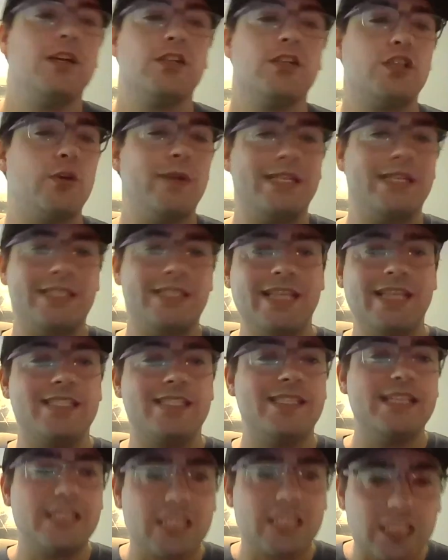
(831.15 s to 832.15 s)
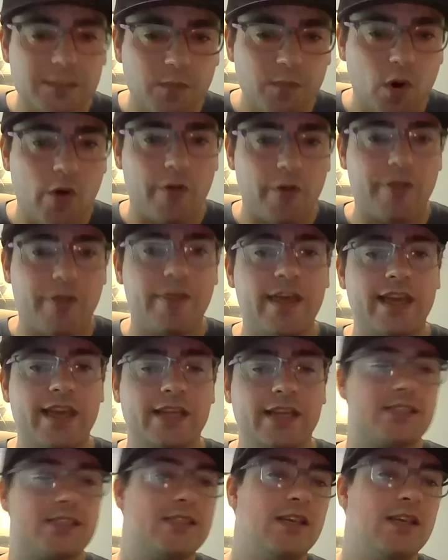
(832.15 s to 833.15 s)
So it's these small
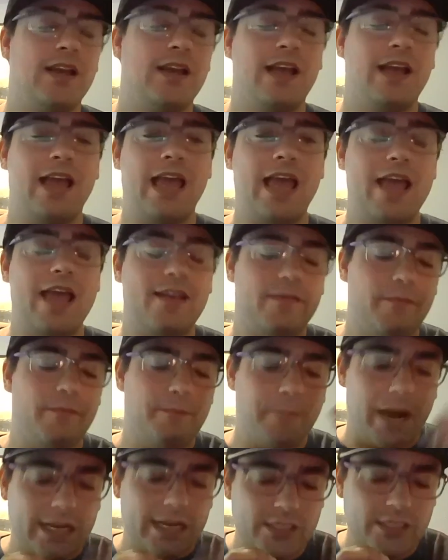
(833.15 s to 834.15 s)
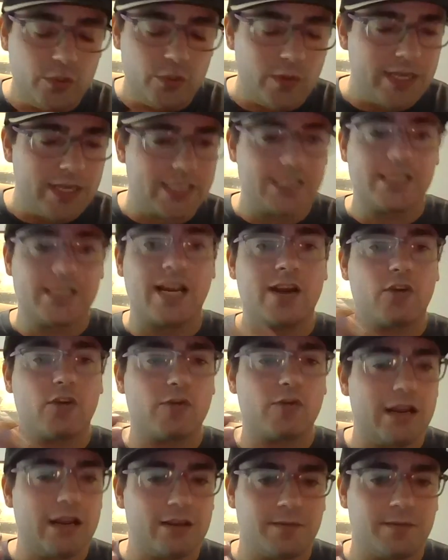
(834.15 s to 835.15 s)
things. And by doing this entire
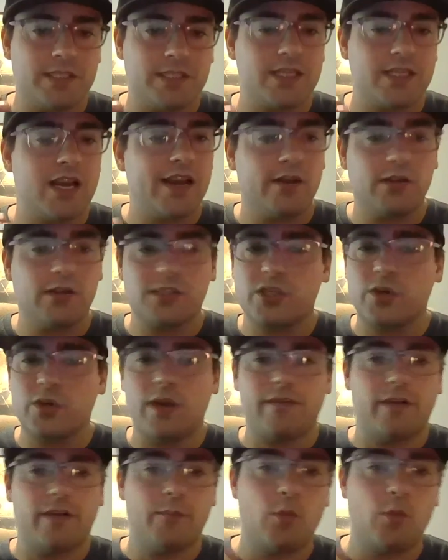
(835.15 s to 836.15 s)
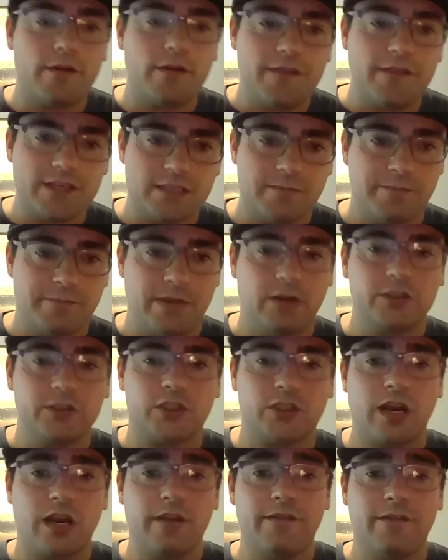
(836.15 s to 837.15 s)
ground up design, all of a sudden you have a more efficient belt
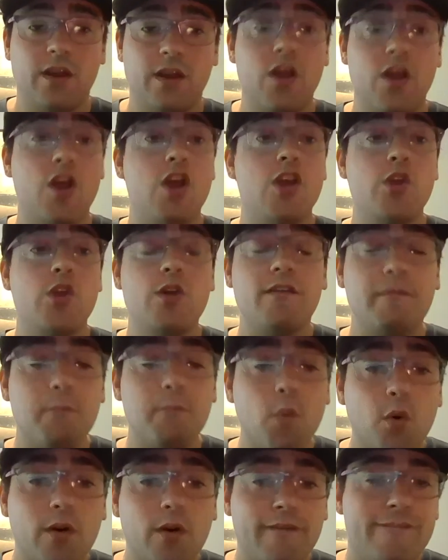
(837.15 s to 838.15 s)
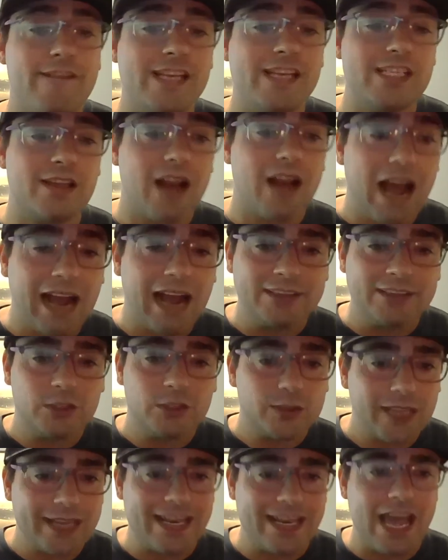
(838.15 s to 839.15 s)
drive. You have more efficient
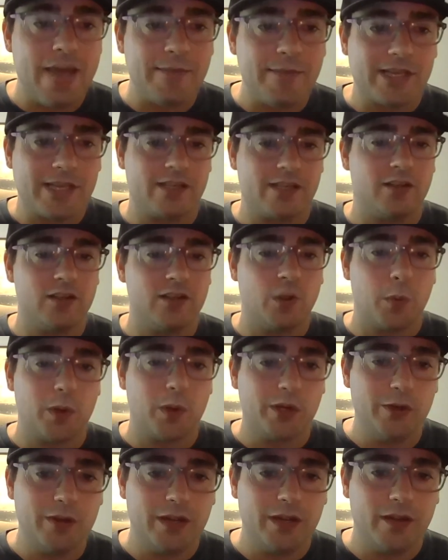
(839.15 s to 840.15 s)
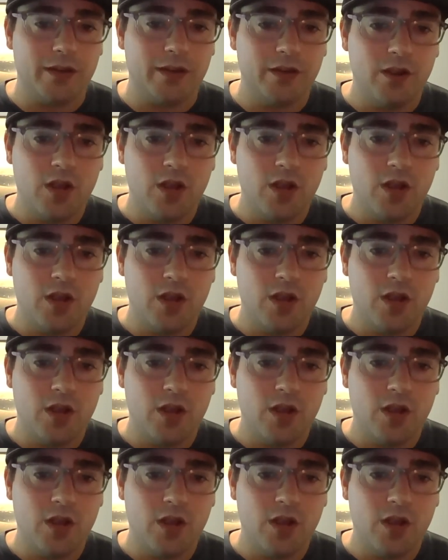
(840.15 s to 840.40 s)
hydrodynamics in a lower unit.